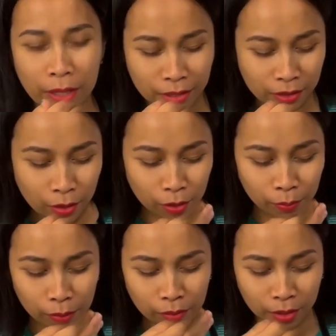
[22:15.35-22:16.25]
Please
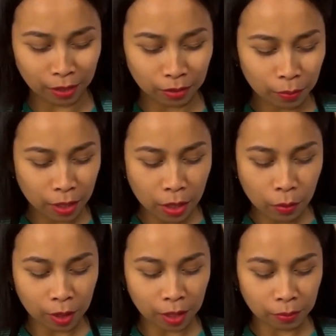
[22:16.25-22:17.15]
excuse me for not
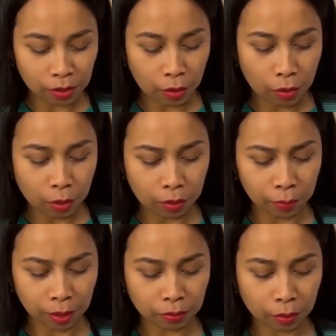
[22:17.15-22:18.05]
speaking while I'm still
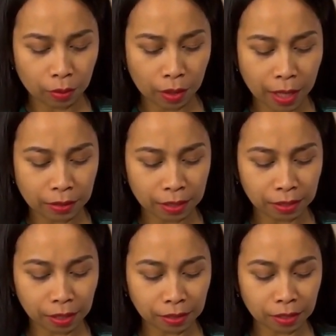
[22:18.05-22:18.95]
chewing my food, as it
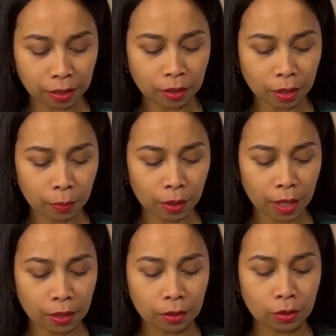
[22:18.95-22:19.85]
is considered
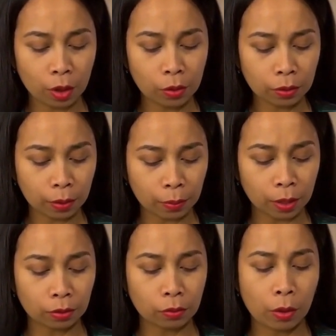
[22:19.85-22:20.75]
impolite to talk with my
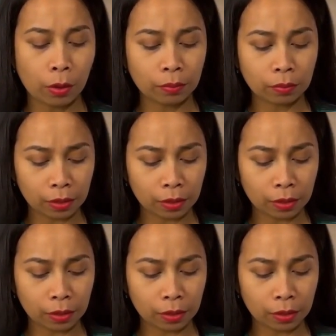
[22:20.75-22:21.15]
mouth full.